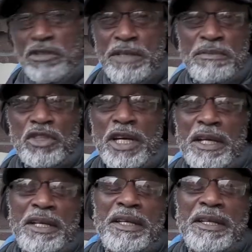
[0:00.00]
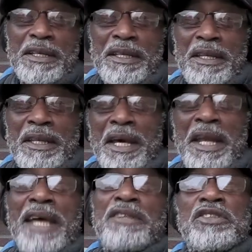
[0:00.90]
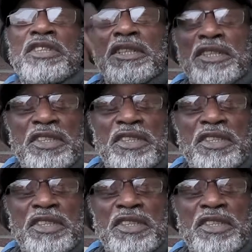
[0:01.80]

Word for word: rhythm track. Yeah. And I had to sing the